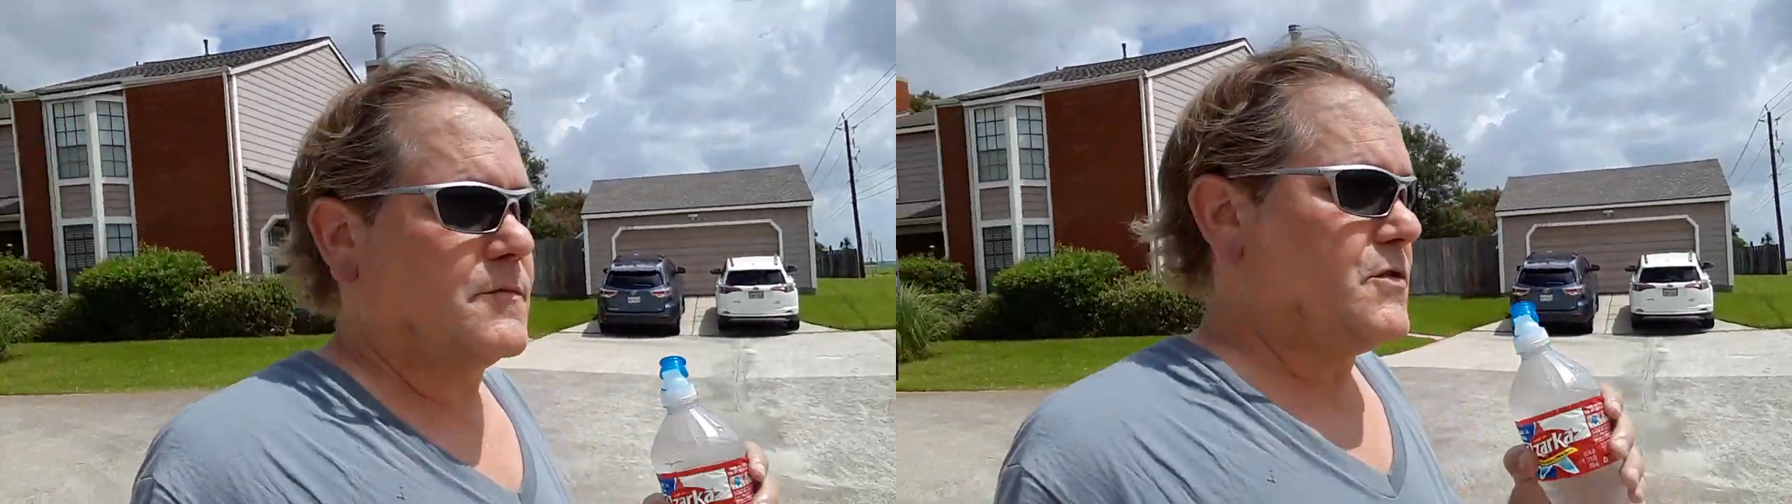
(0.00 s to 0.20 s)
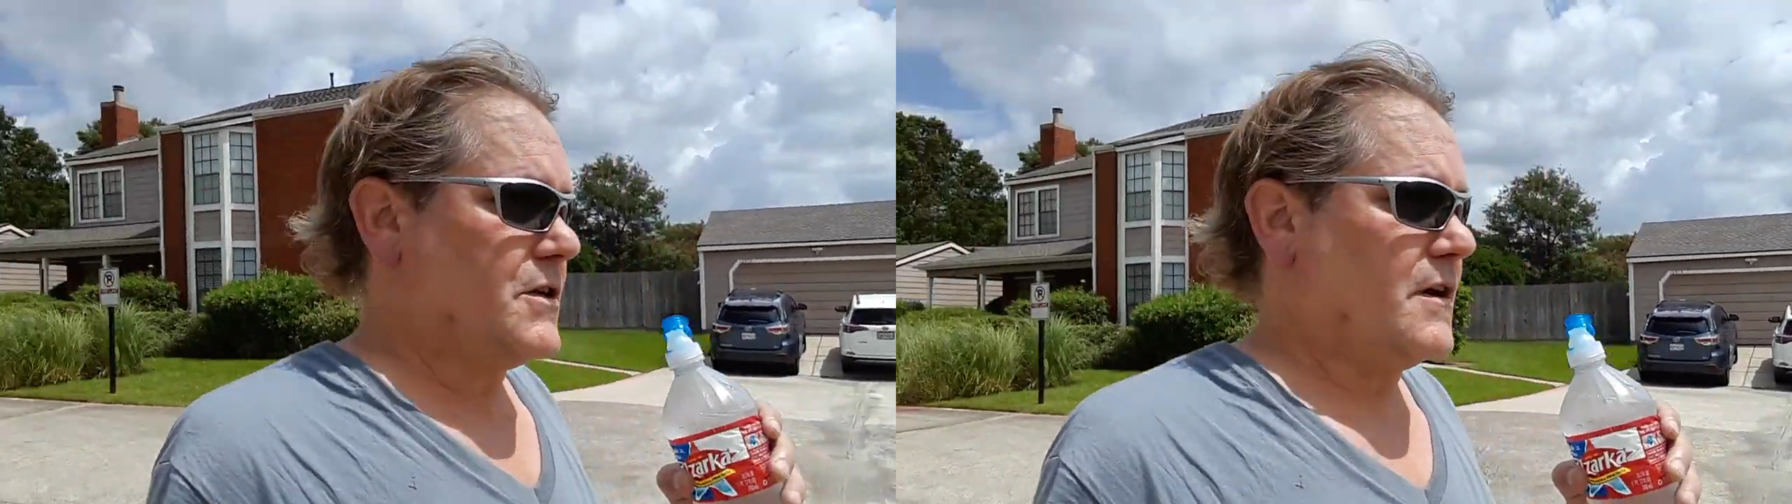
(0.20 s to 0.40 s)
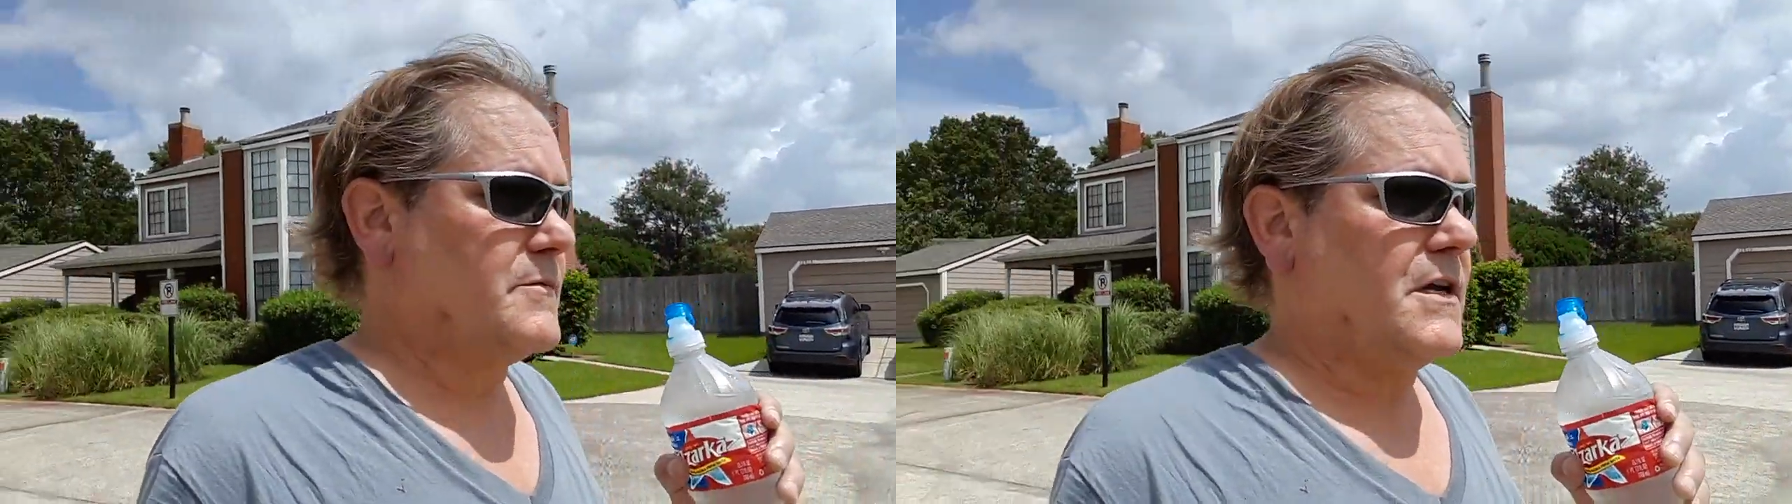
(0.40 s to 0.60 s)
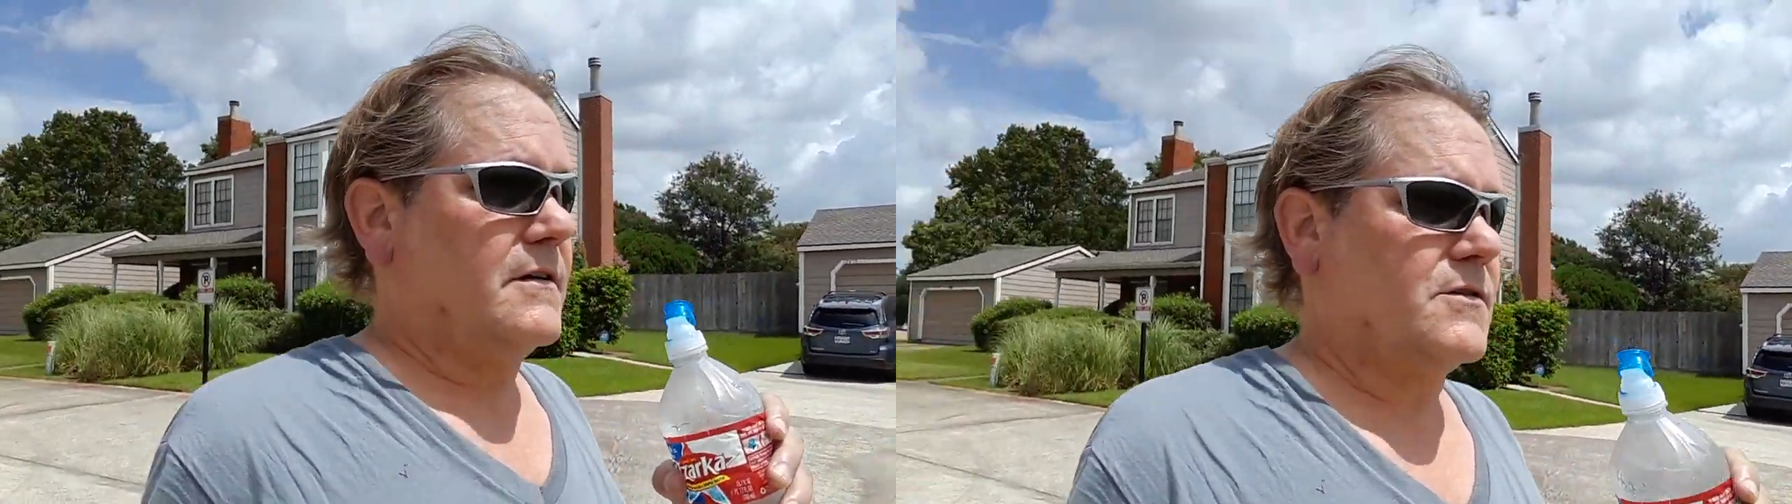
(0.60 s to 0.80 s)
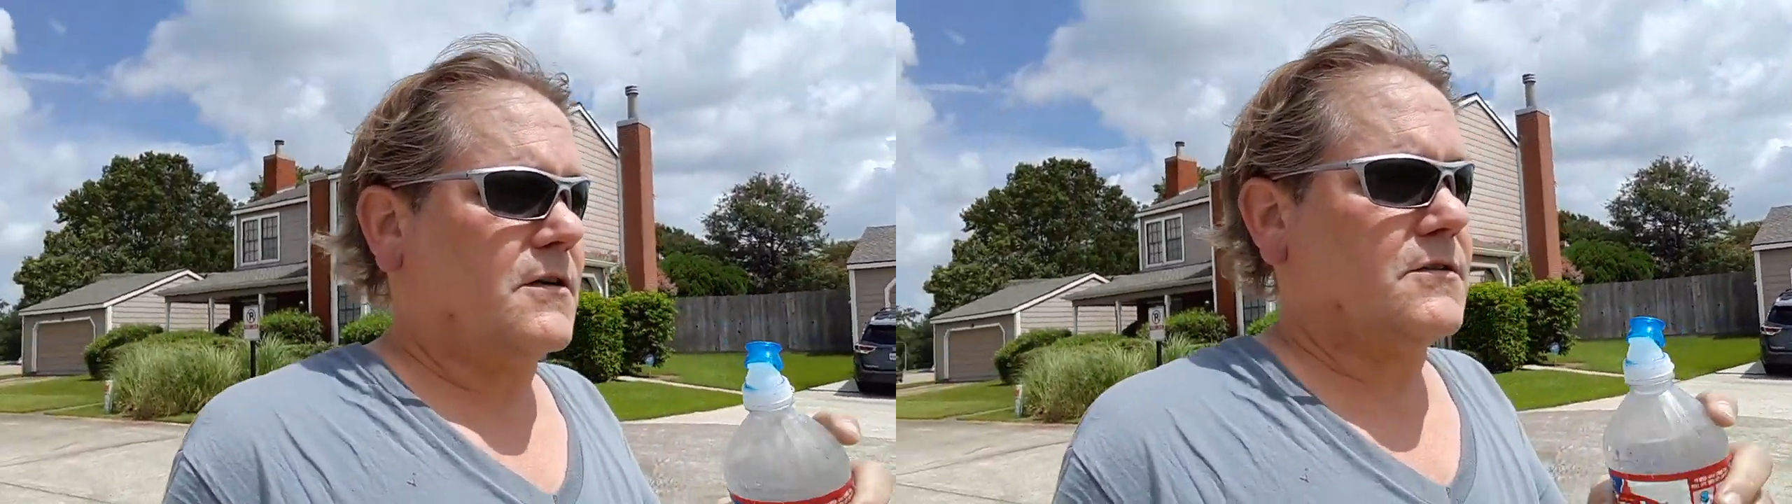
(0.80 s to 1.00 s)
she comes out
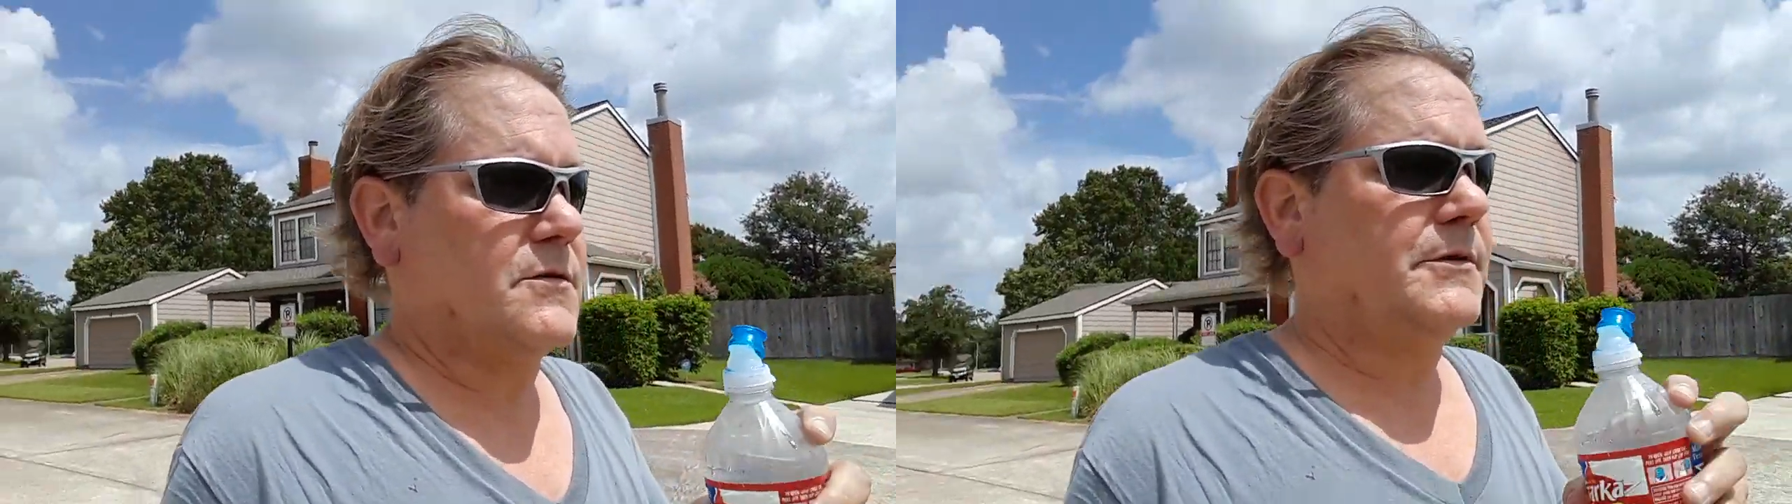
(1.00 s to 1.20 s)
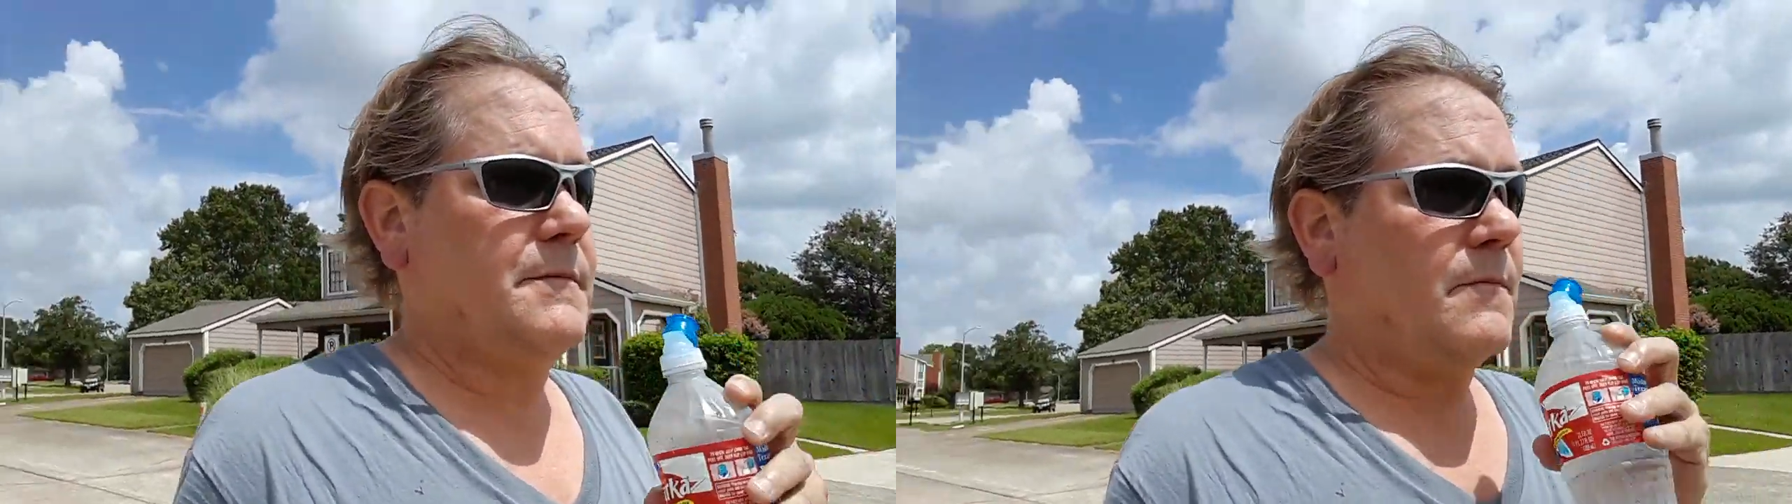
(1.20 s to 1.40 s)
and talks to me.